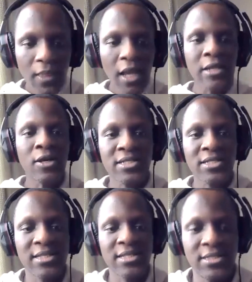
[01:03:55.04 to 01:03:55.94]
not
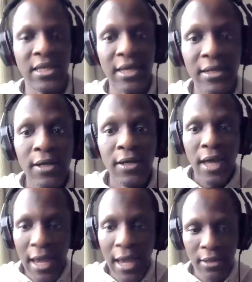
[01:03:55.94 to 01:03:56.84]
yet seeing,
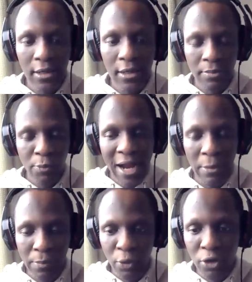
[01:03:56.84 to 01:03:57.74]
and we're
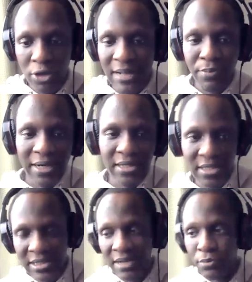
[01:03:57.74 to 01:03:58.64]
going to start practicing
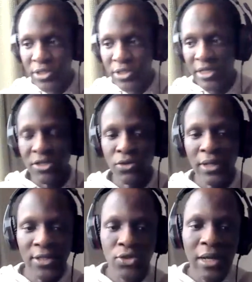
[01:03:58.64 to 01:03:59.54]
and putting it into light.
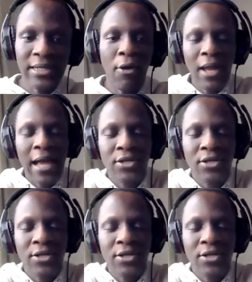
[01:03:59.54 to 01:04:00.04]
So now I want to